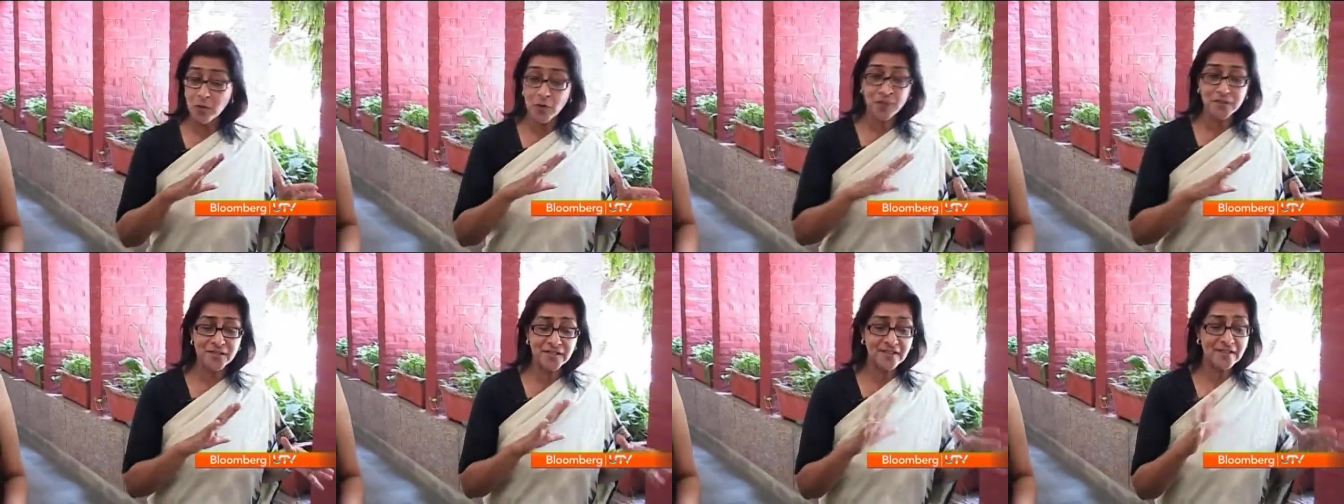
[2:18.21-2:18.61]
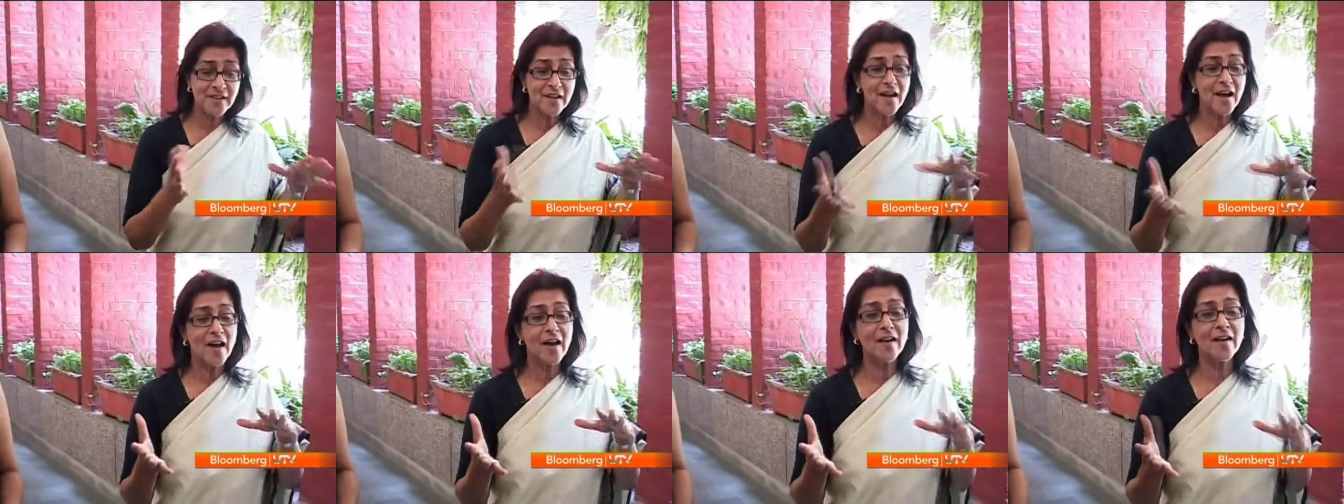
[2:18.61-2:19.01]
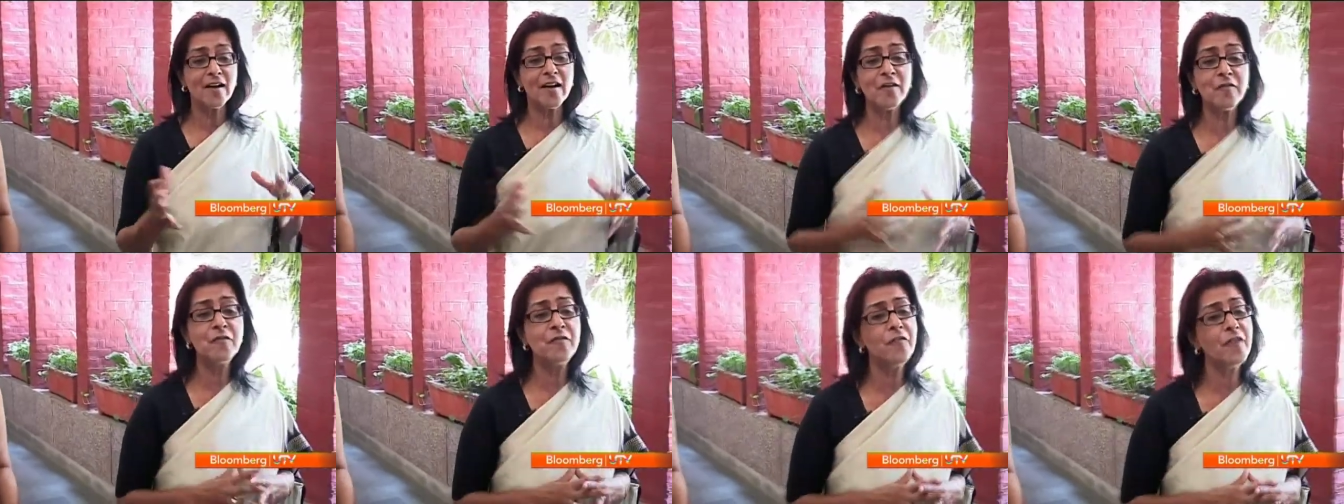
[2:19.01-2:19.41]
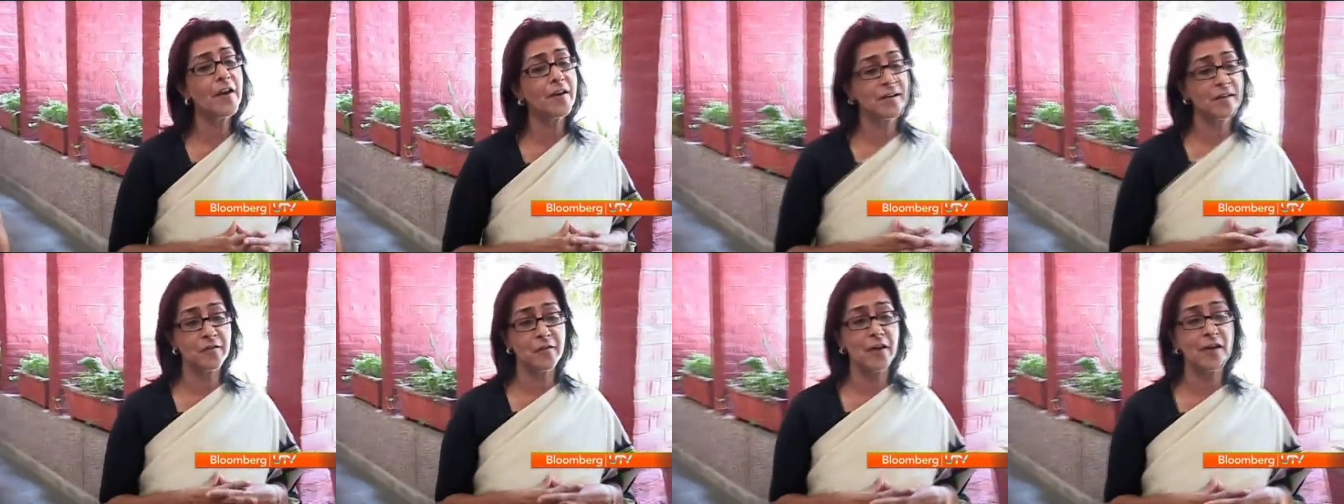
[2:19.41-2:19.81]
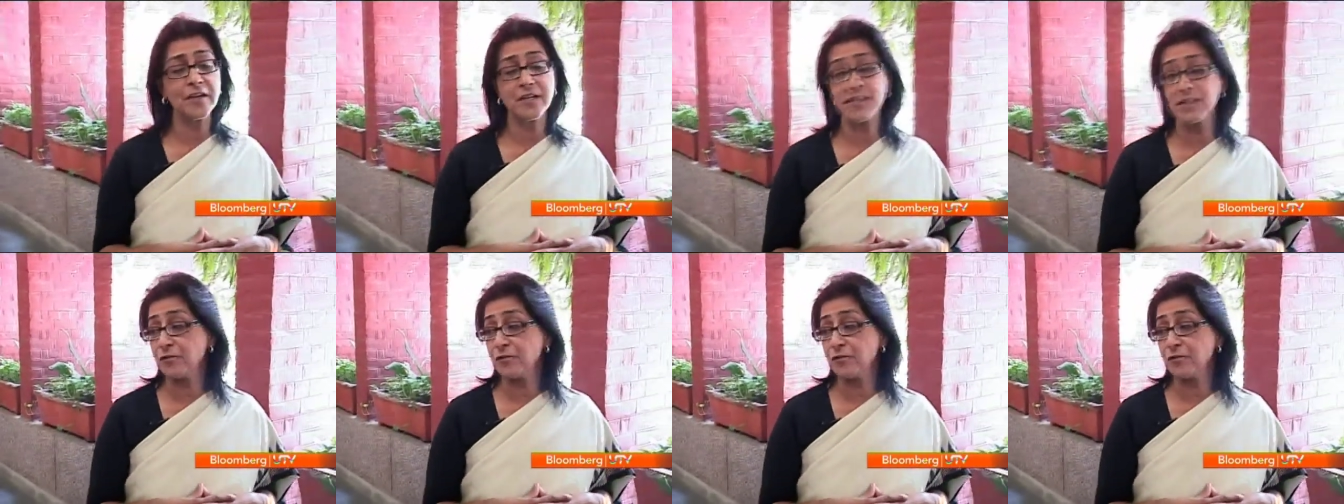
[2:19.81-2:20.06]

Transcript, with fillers: was a very, very